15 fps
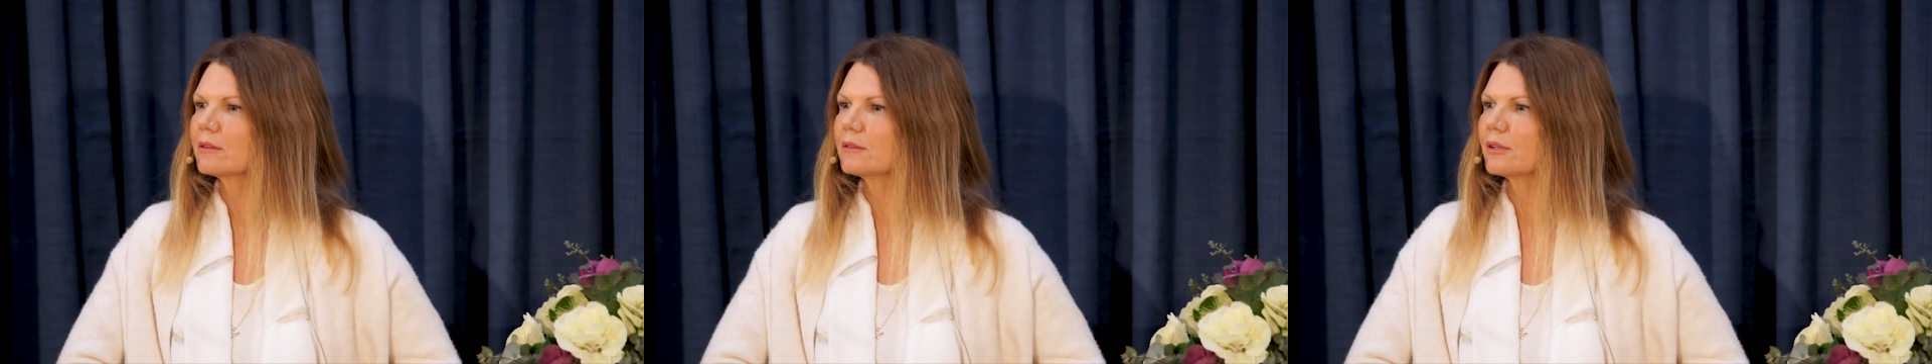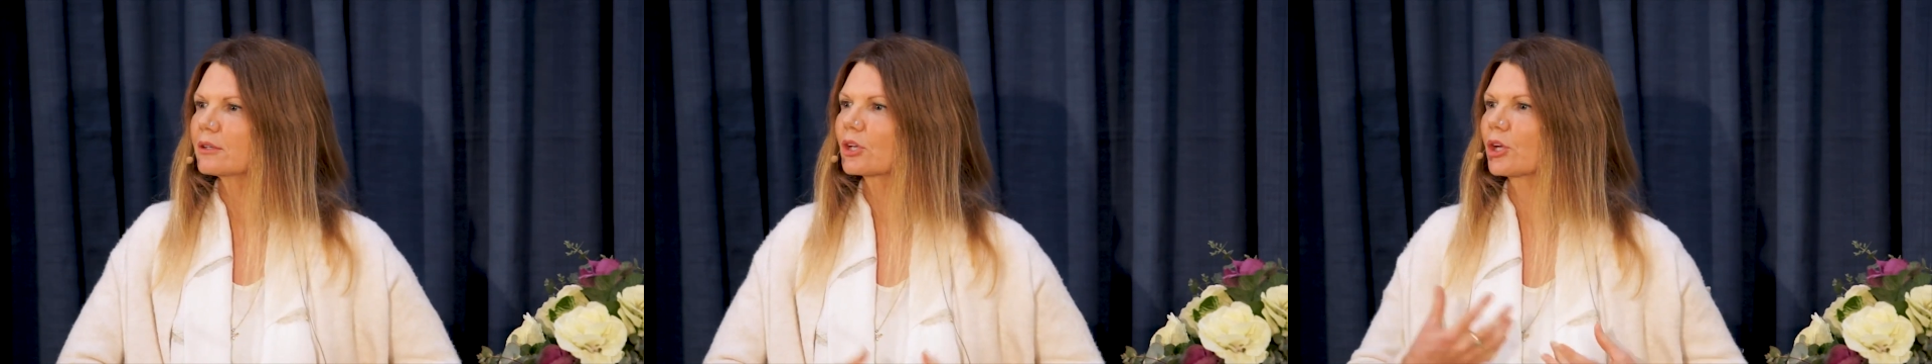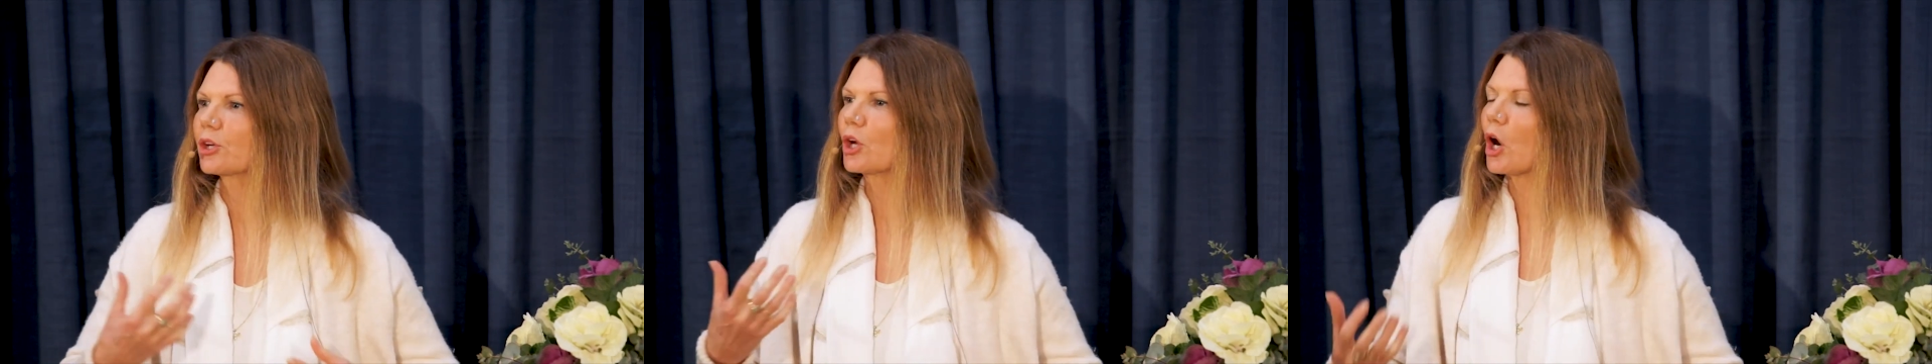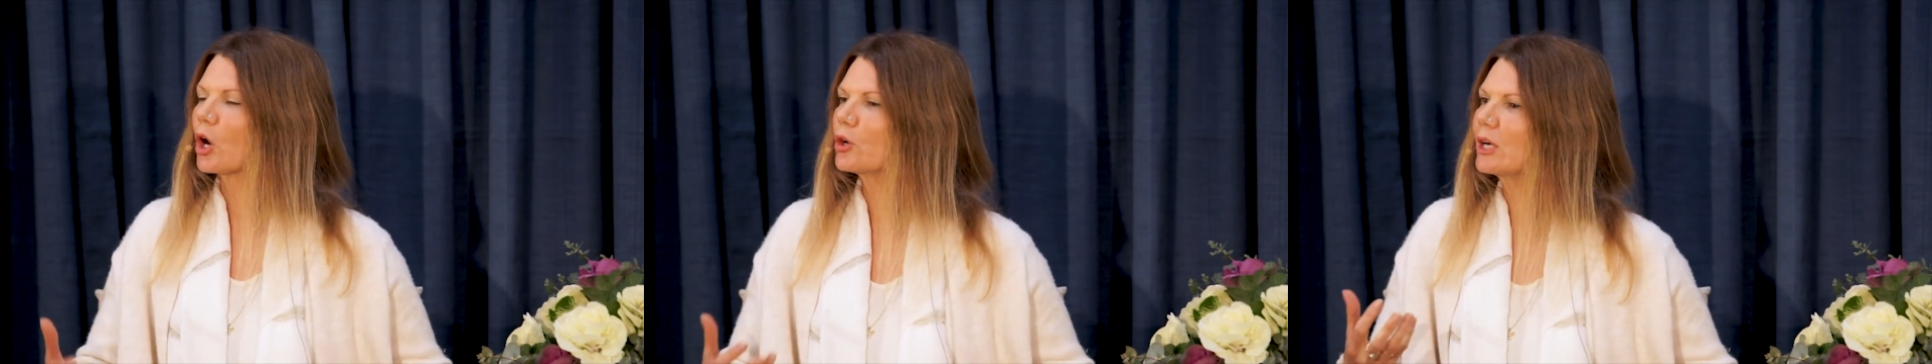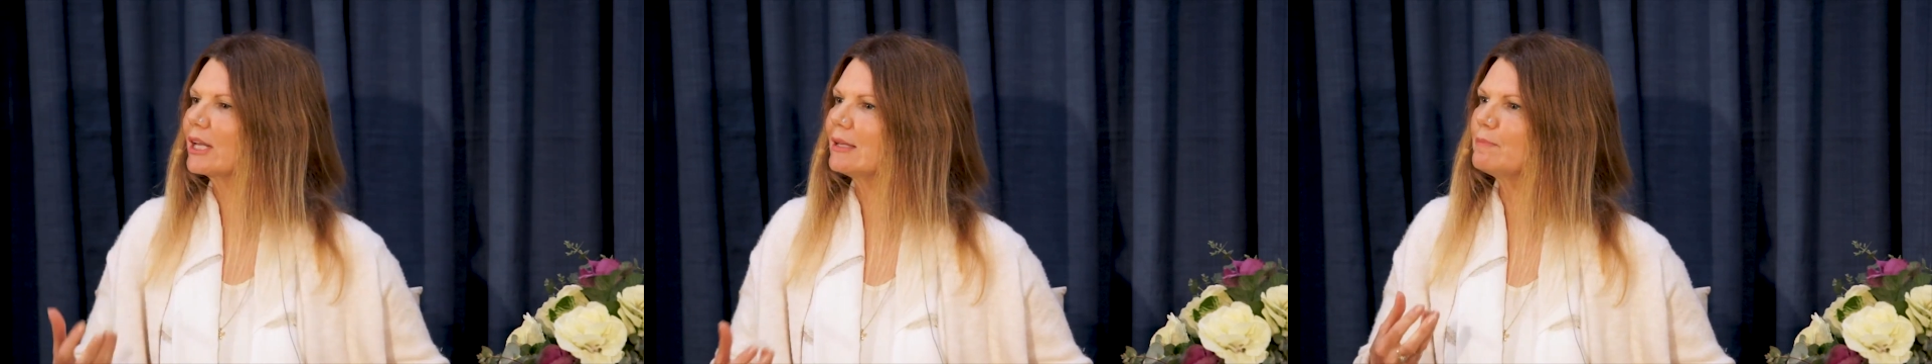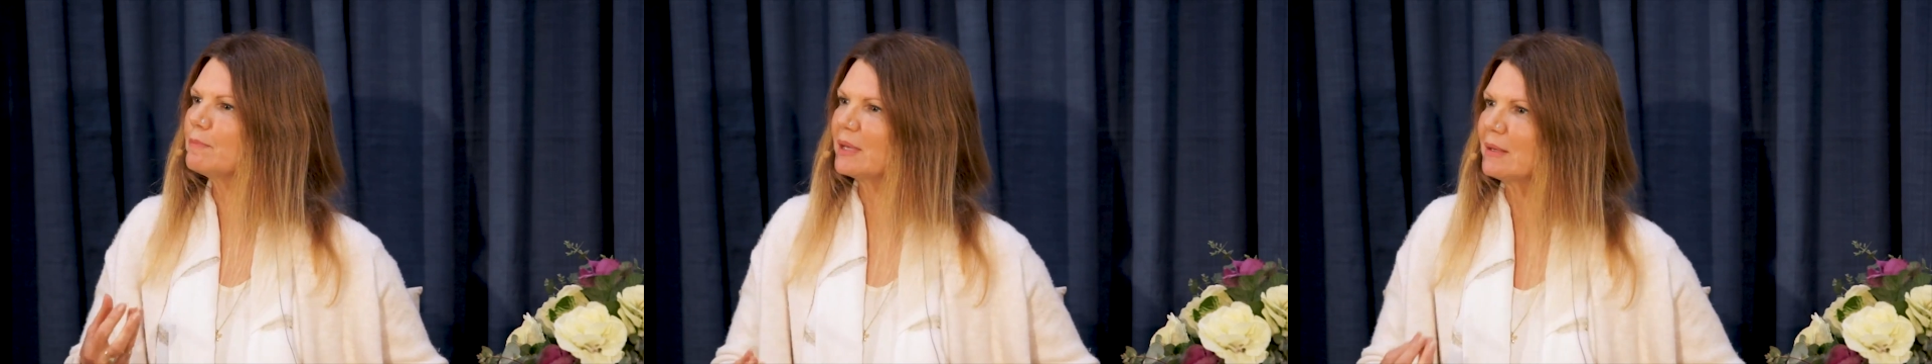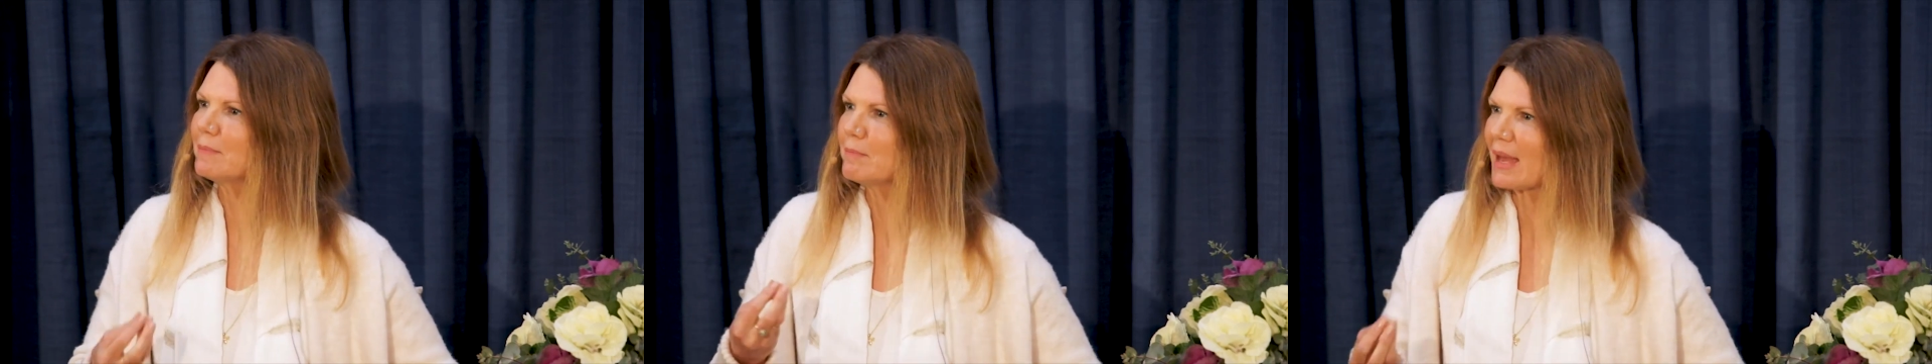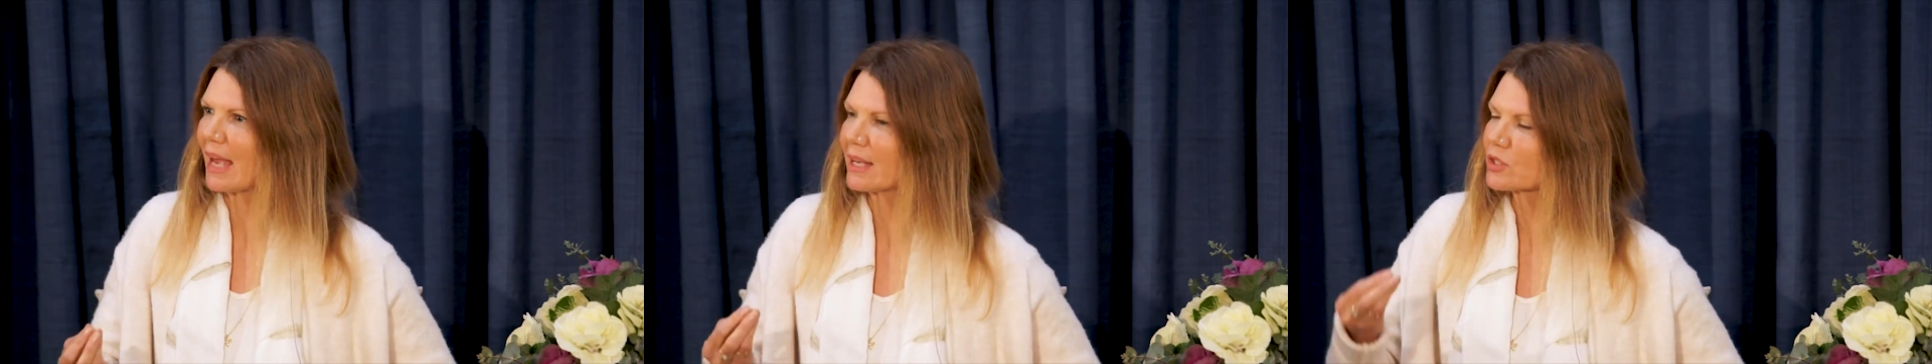that can only be
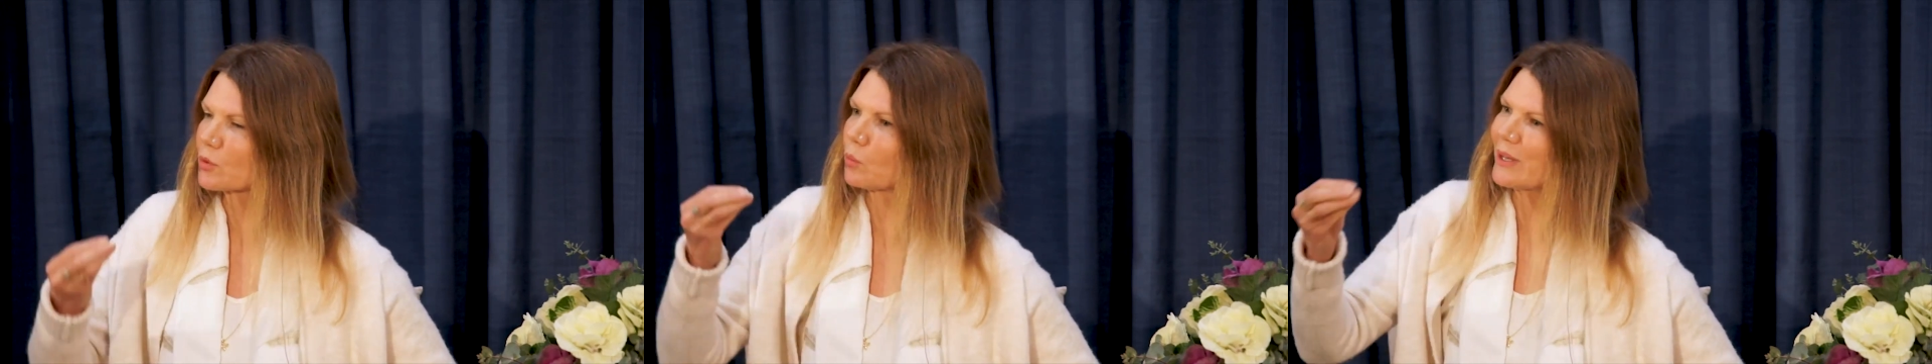met